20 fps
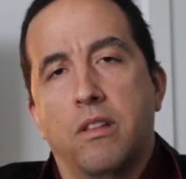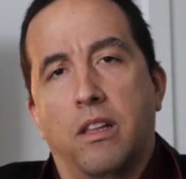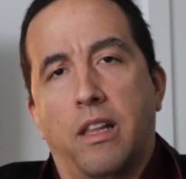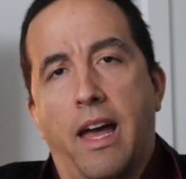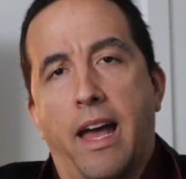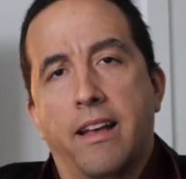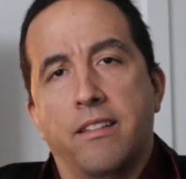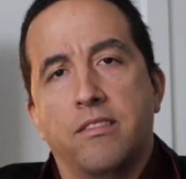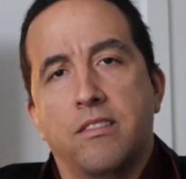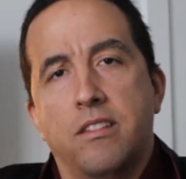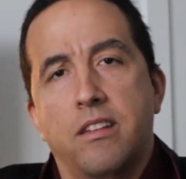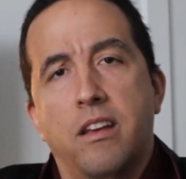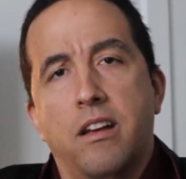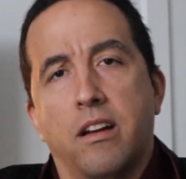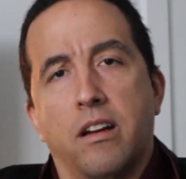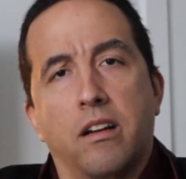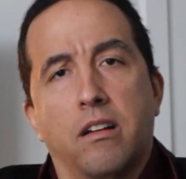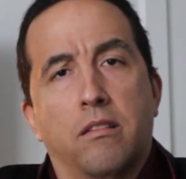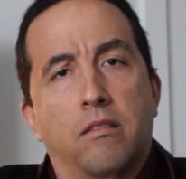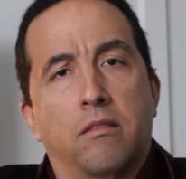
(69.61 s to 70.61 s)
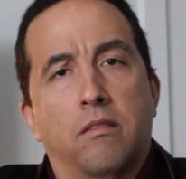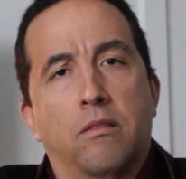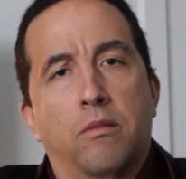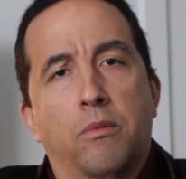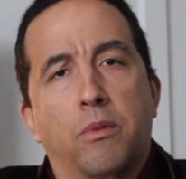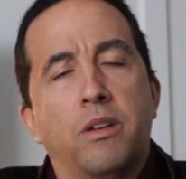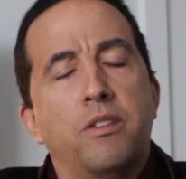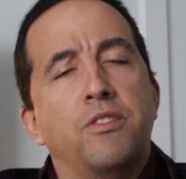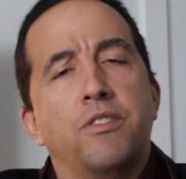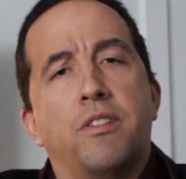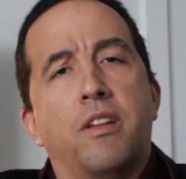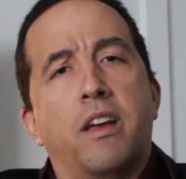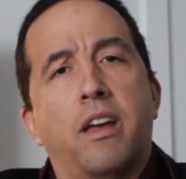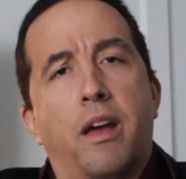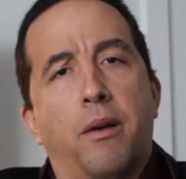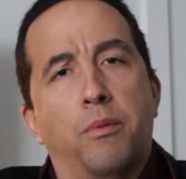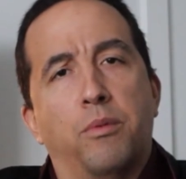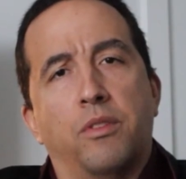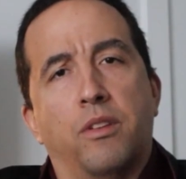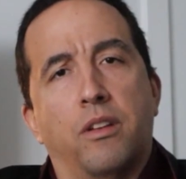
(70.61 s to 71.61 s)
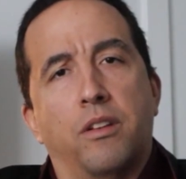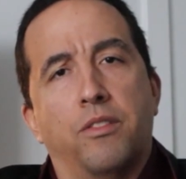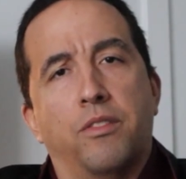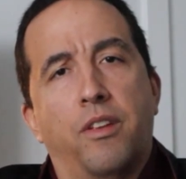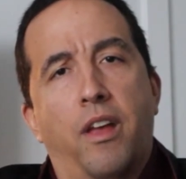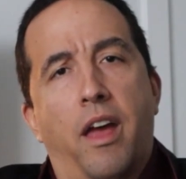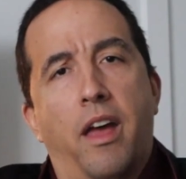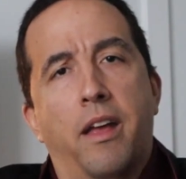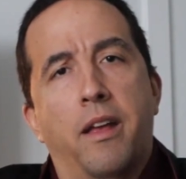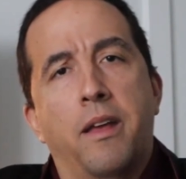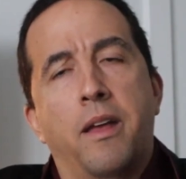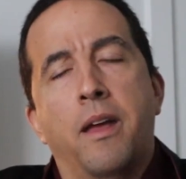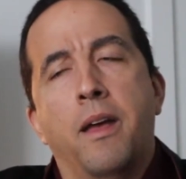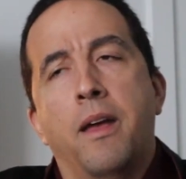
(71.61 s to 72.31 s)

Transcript: the last year. What did you think I was going to say?